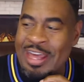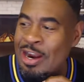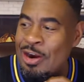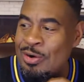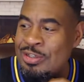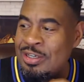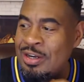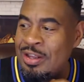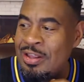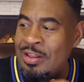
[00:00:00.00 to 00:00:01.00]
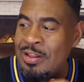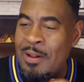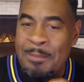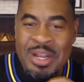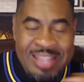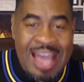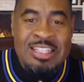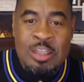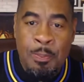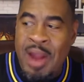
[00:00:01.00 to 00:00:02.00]
that hurts. But
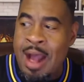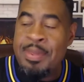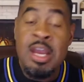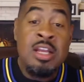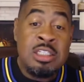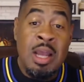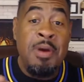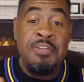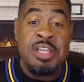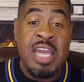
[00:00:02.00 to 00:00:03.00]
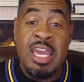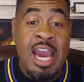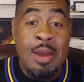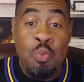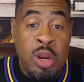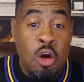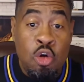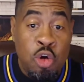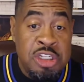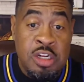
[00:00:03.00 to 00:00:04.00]
that's the problem. Some of us ain't got real
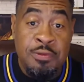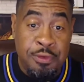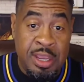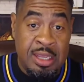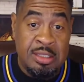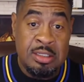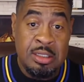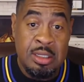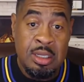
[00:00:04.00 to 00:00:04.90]
Christian friends,